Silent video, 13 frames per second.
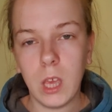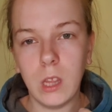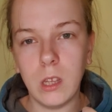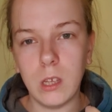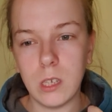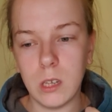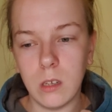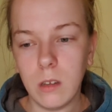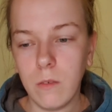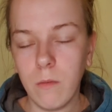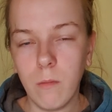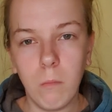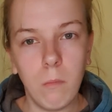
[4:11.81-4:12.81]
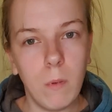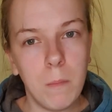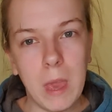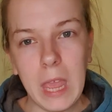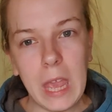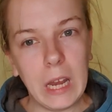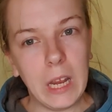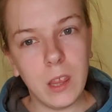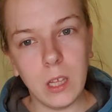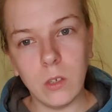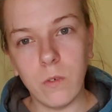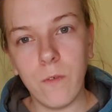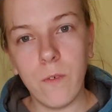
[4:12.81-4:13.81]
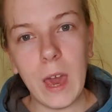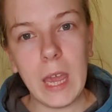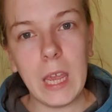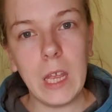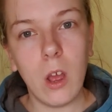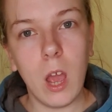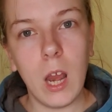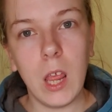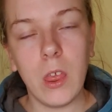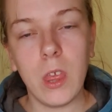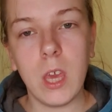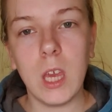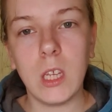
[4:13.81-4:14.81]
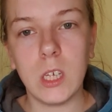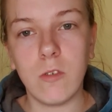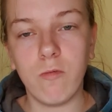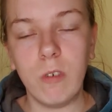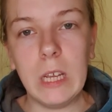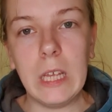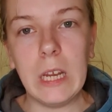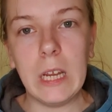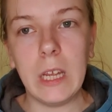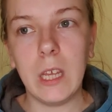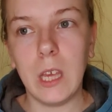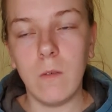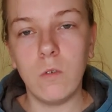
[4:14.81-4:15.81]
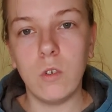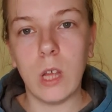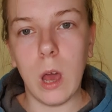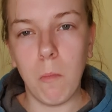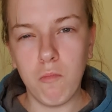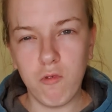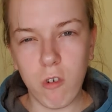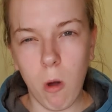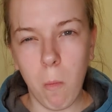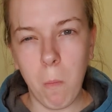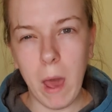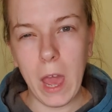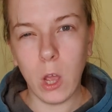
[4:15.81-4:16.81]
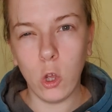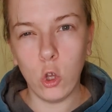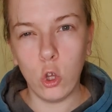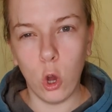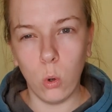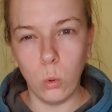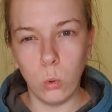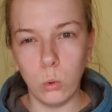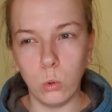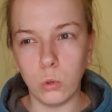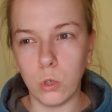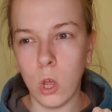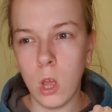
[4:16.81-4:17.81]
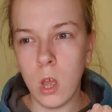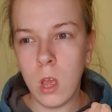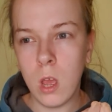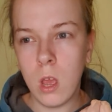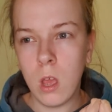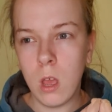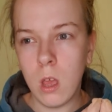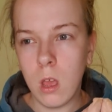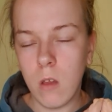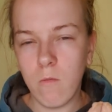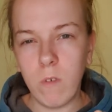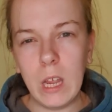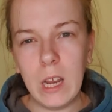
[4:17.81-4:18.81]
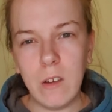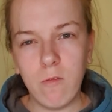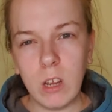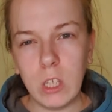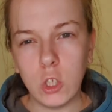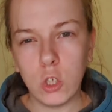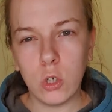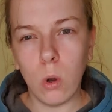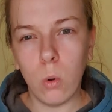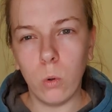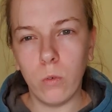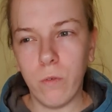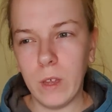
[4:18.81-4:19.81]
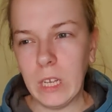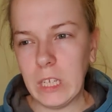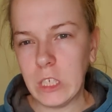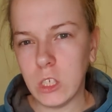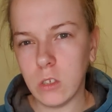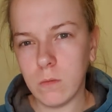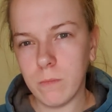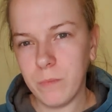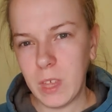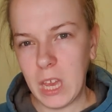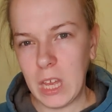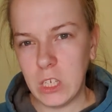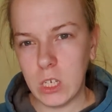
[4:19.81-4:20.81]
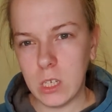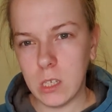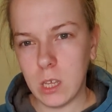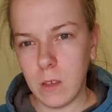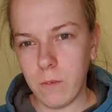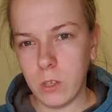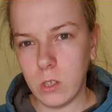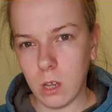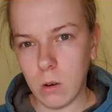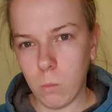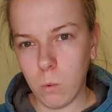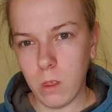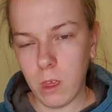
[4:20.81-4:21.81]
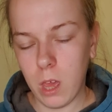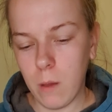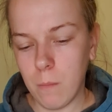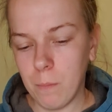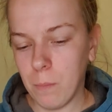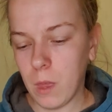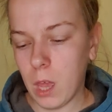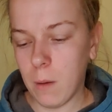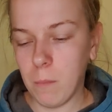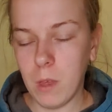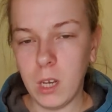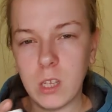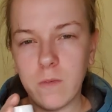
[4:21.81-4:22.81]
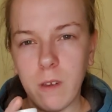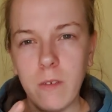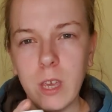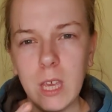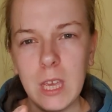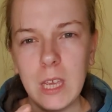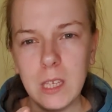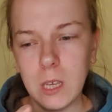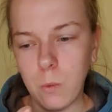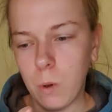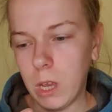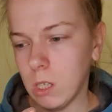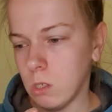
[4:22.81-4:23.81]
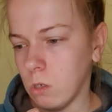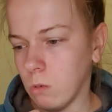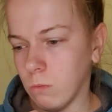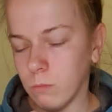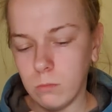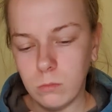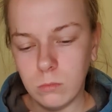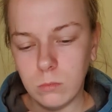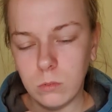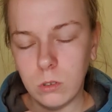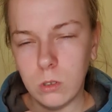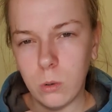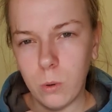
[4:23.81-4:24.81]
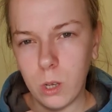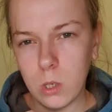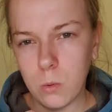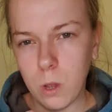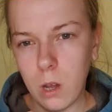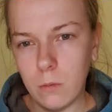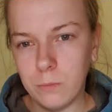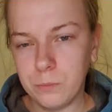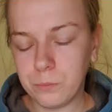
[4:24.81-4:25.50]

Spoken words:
It doesn't make anything to fade or anything. It just really gives you that proper gold, really rich gold finished edges if you're done with it, and it's a very easy way to do it as well.